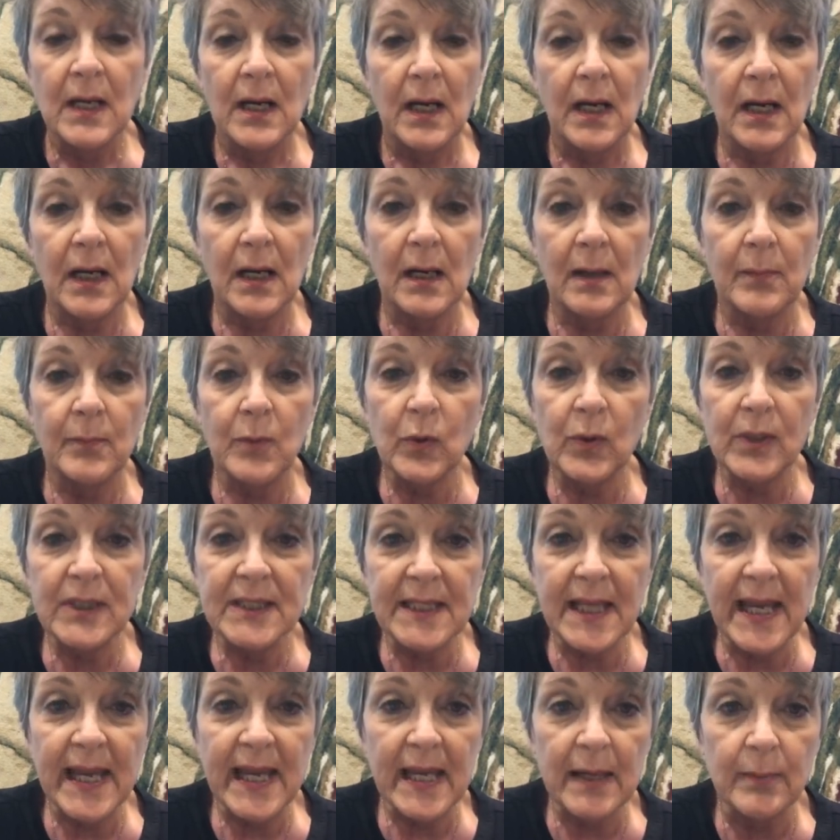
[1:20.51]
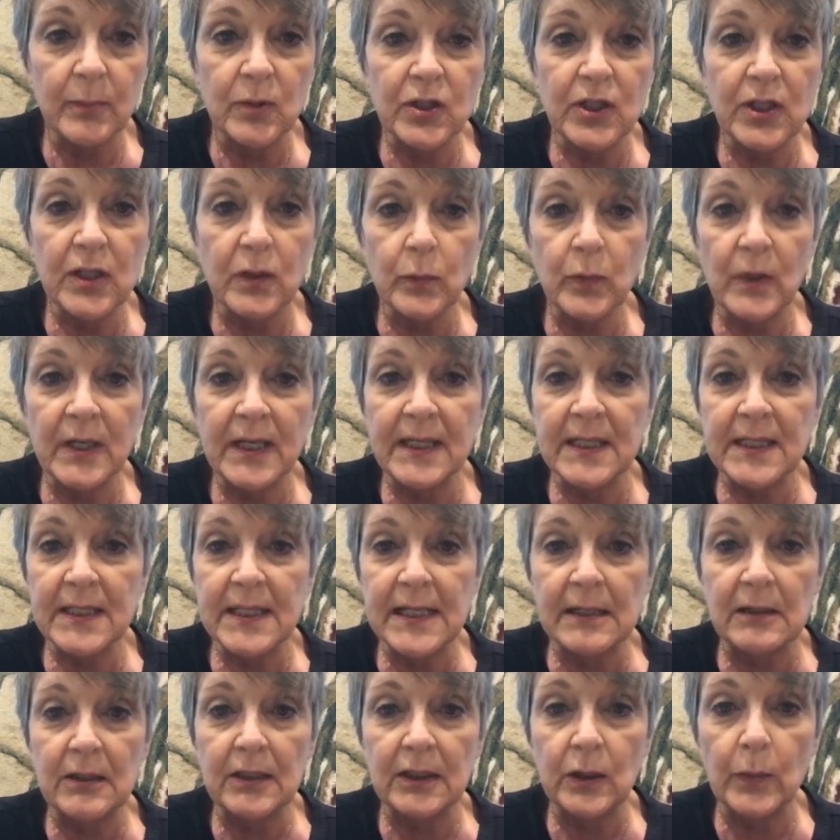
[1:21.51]
Marissa Hamilton went,
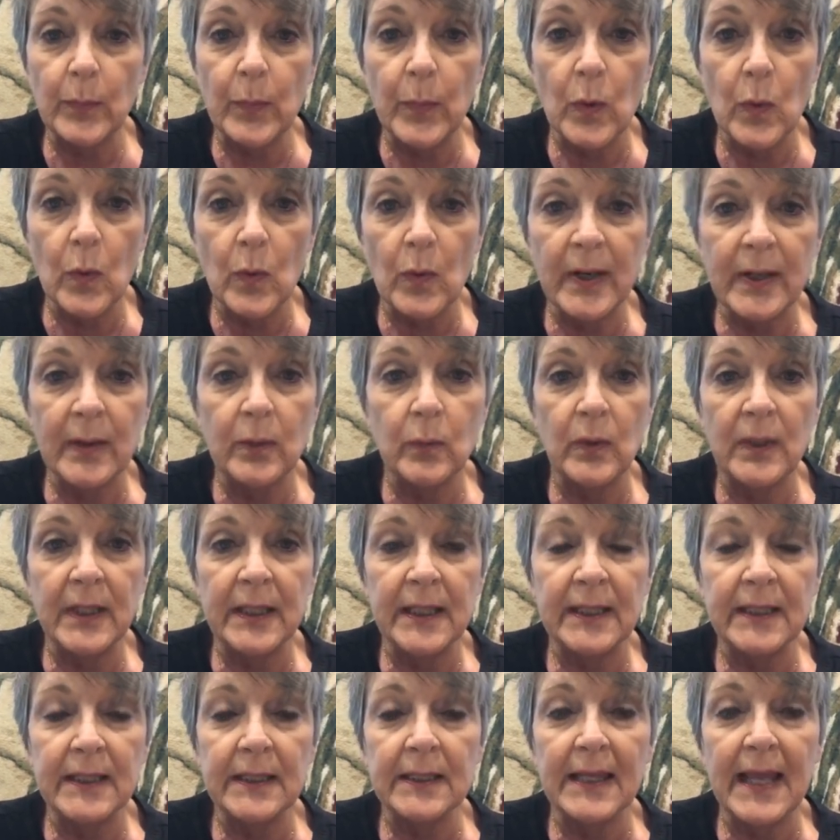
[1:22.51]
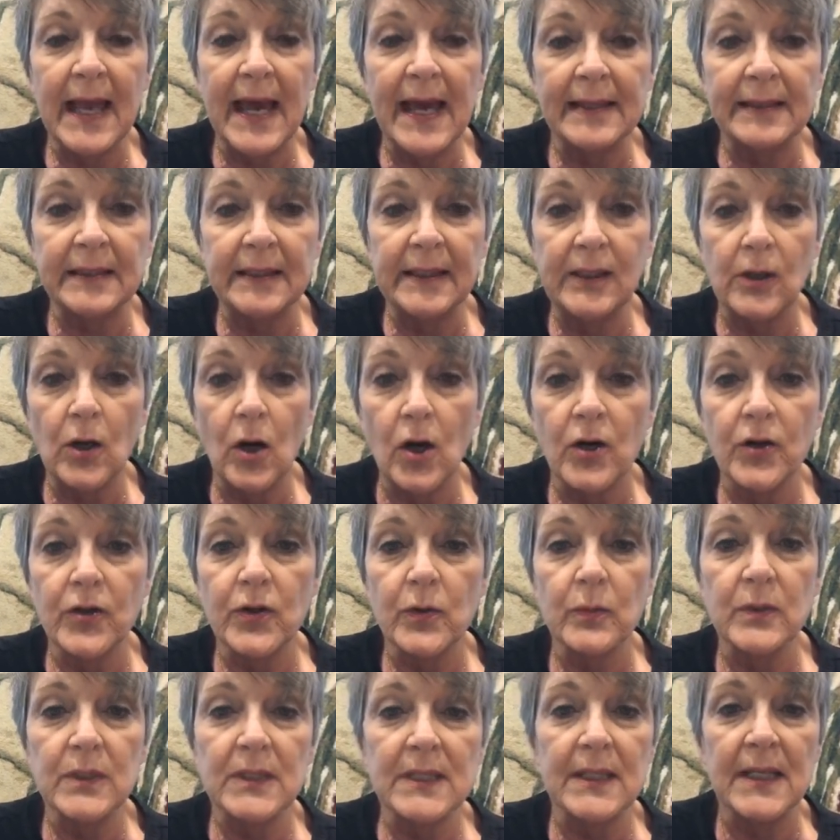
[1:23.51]
Terry LaPointe went, Kathleen
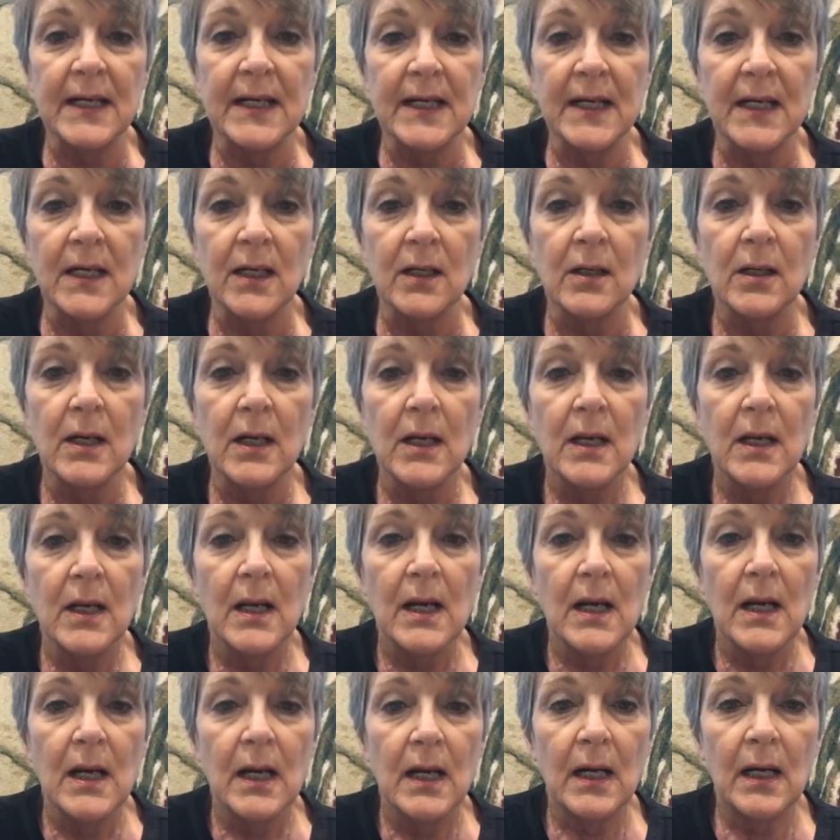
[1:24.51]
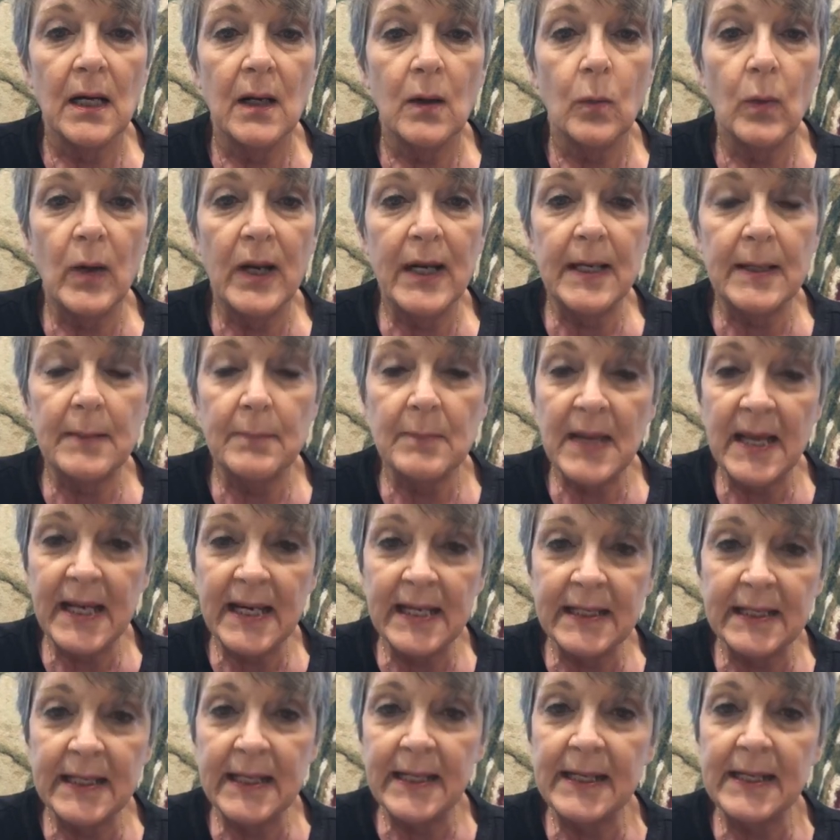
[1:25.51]
Arthur was there, Whitney
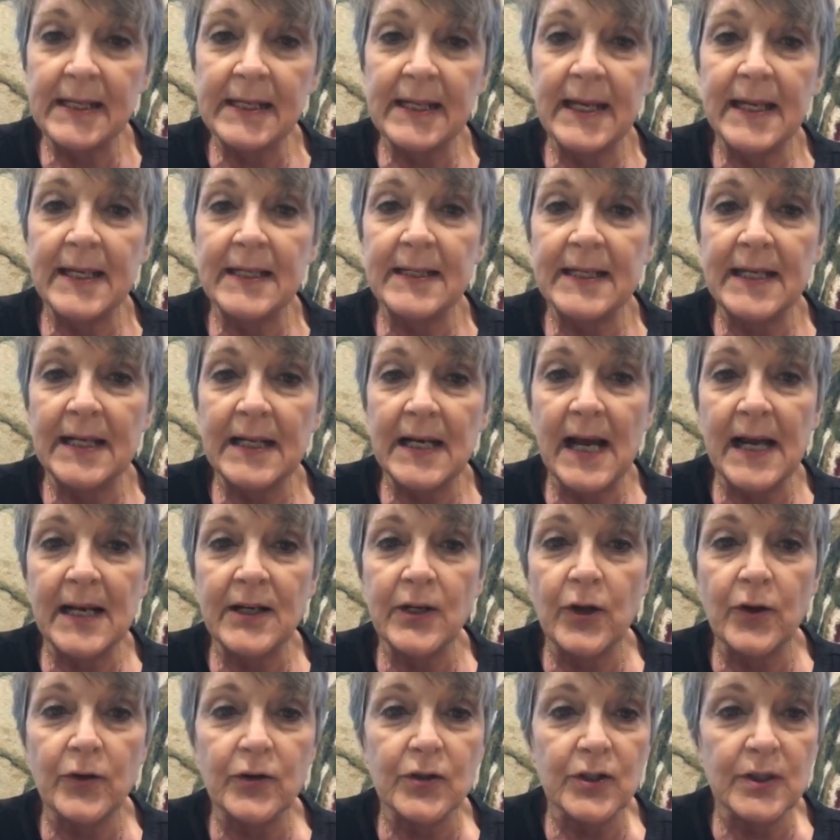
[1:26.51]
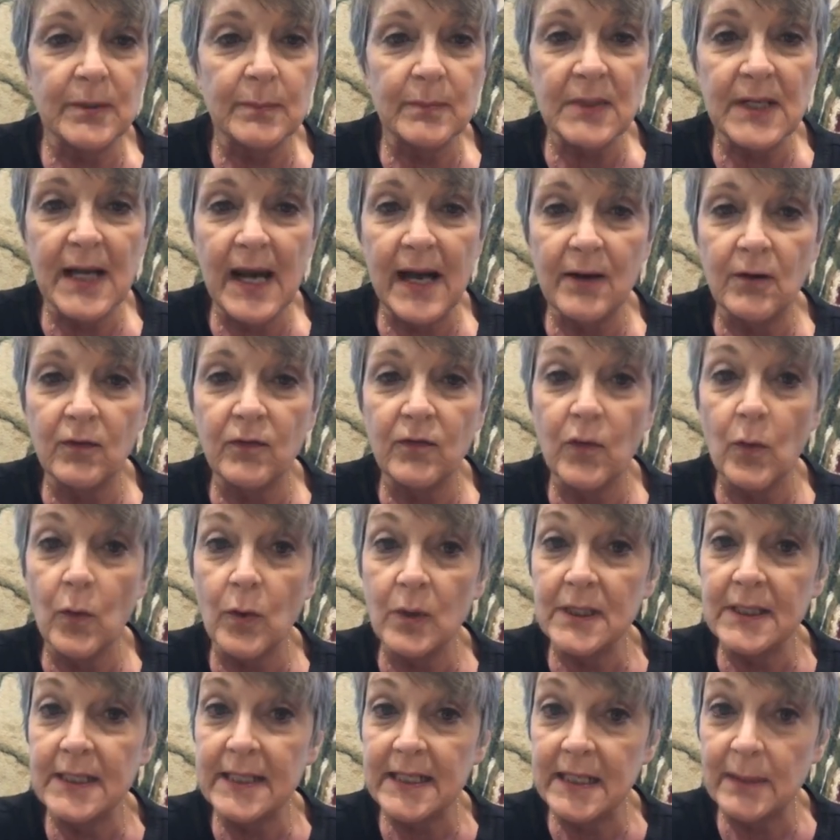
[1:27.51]
Manning, and then I know there's some Title
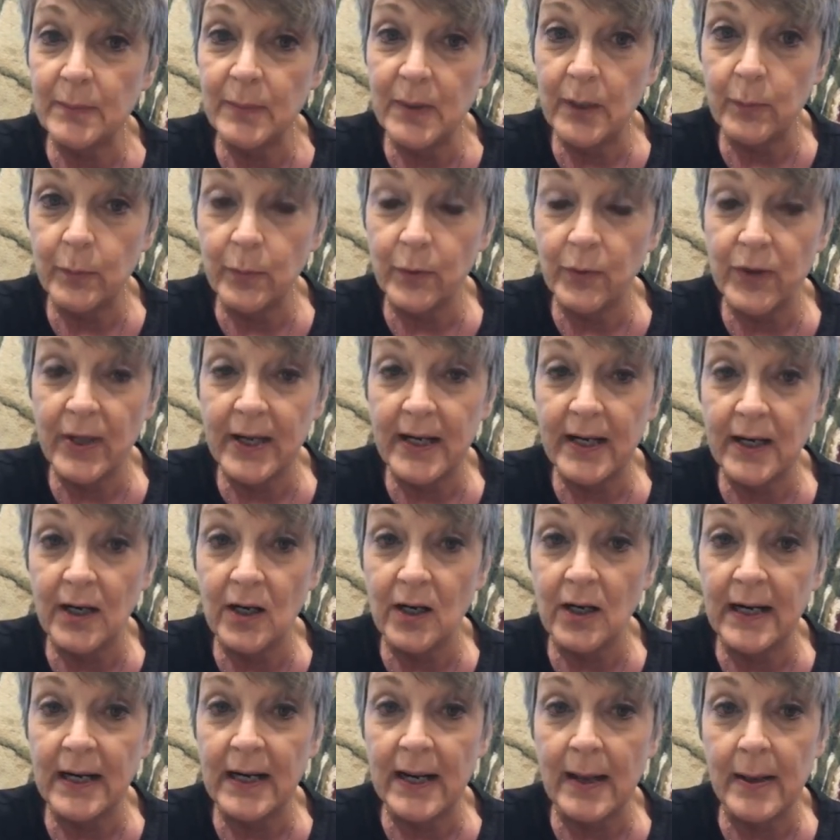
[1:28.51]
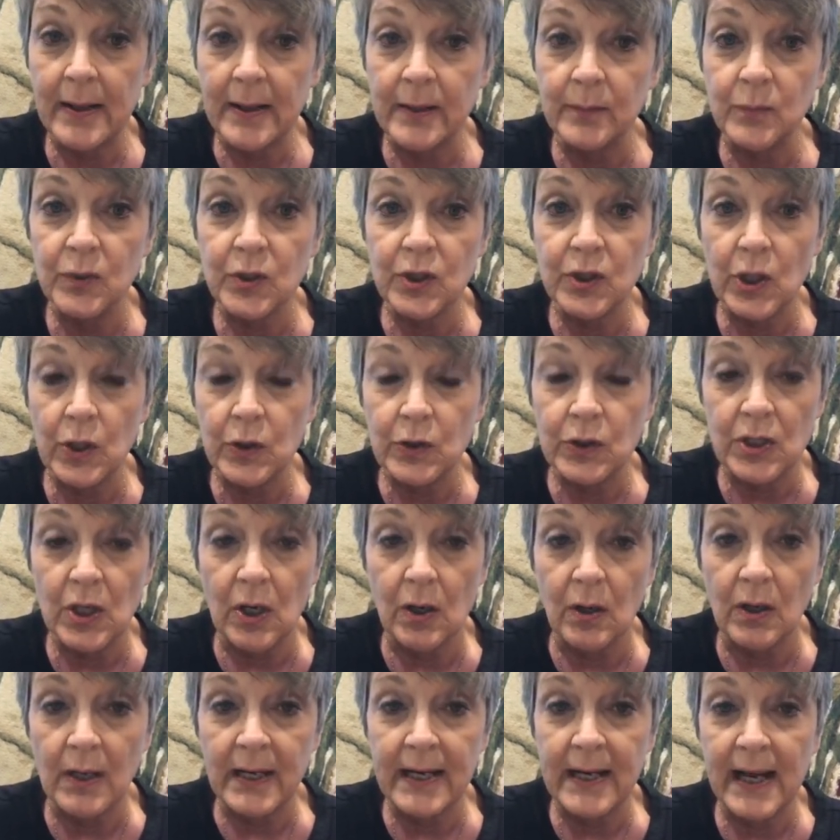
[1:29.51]
IV-D people there, and I am so
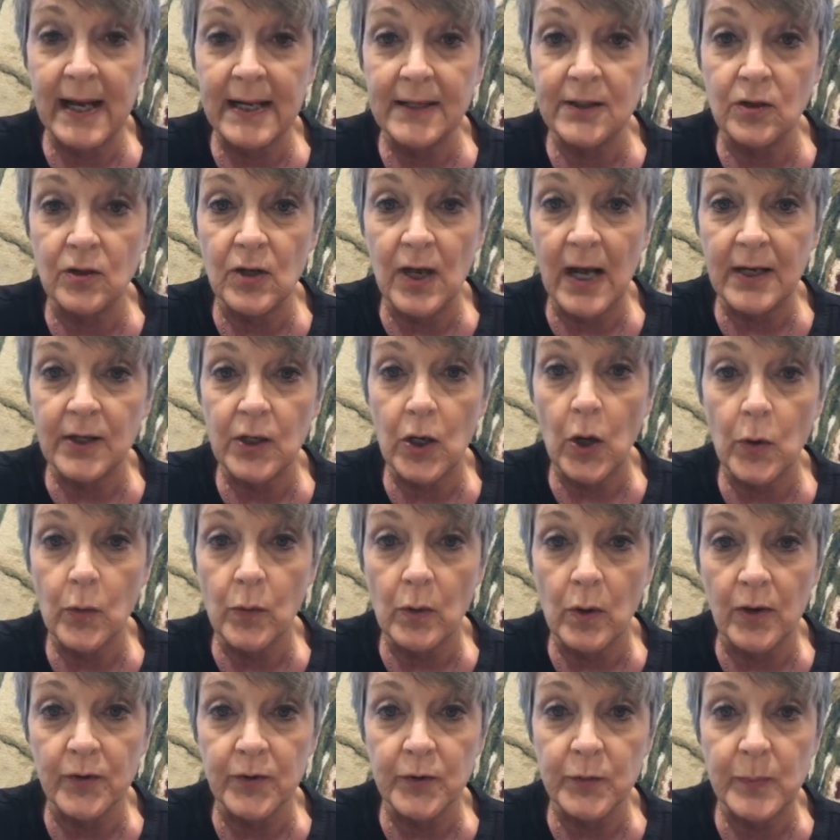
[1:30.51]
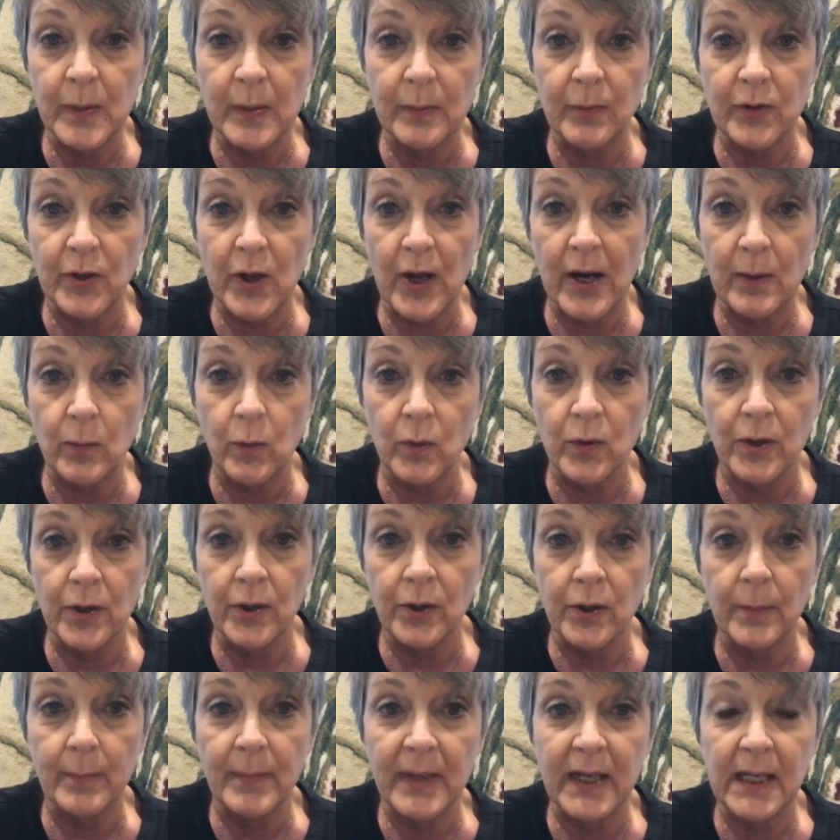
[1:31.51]
sorry. I do not know who all those people that
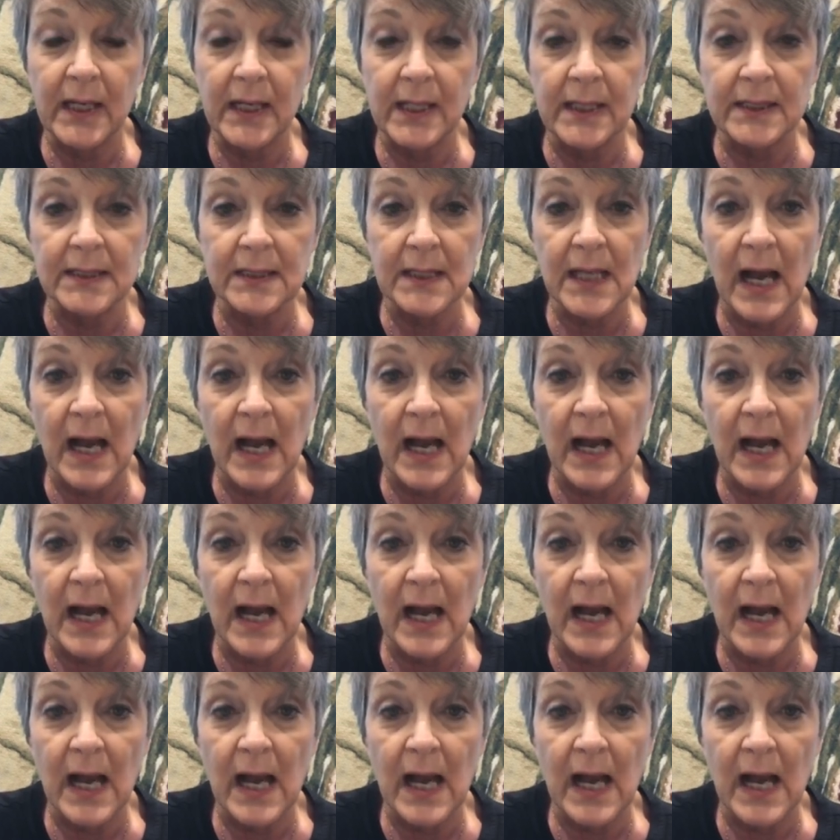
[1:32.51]
were because